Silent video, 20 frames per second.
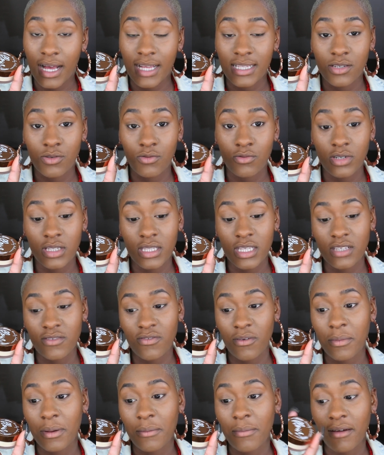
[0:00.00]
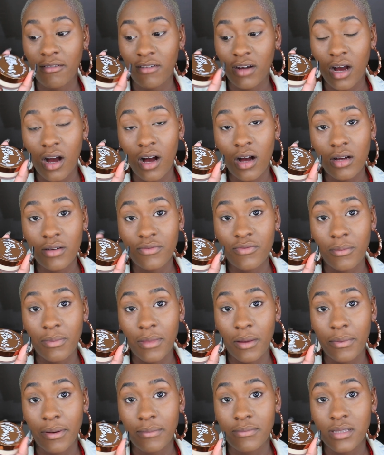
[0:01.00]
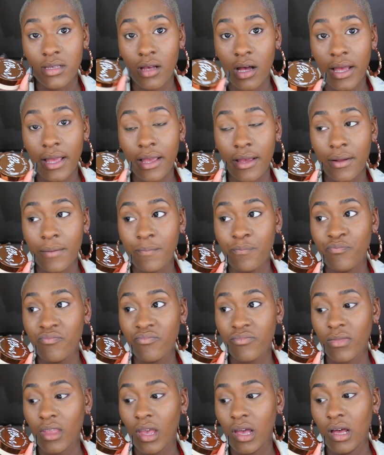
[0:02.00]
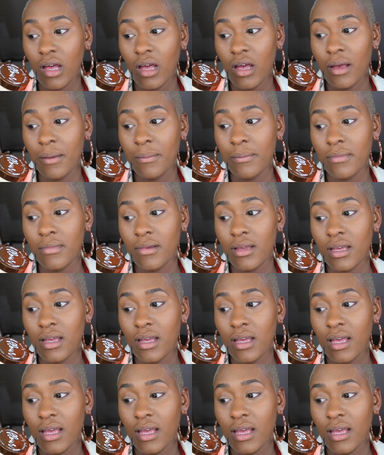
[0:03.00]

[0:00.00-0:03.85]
I had to order this from America, from their website, and